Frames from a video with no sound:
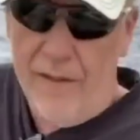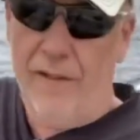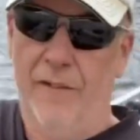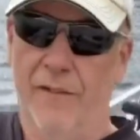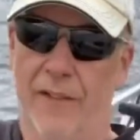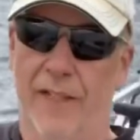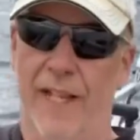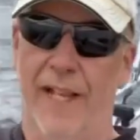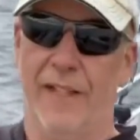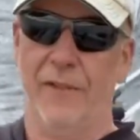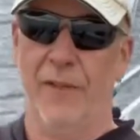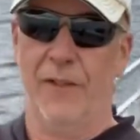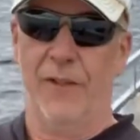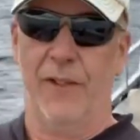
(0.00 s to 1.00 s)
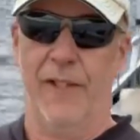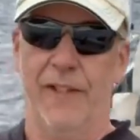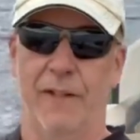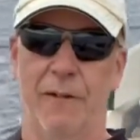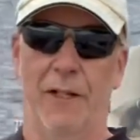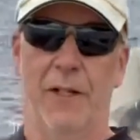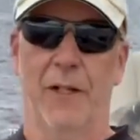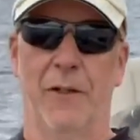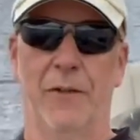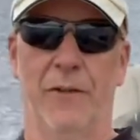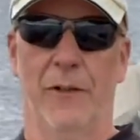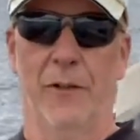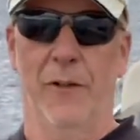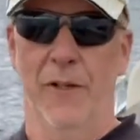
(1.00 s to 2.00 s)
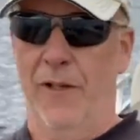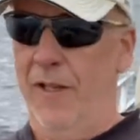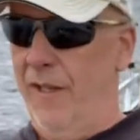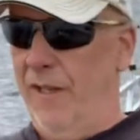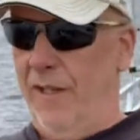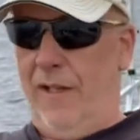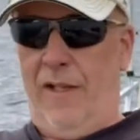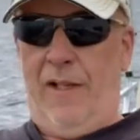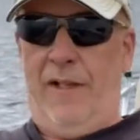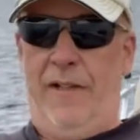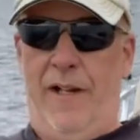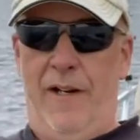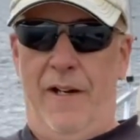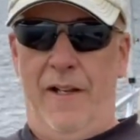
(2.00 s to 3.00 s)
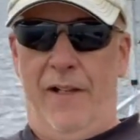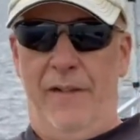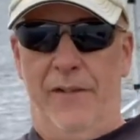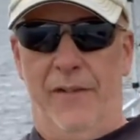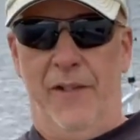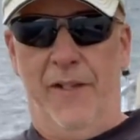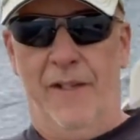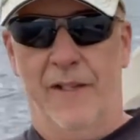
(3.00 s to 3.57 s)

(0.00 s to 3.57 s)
relax for a sec. There we go. So there it is.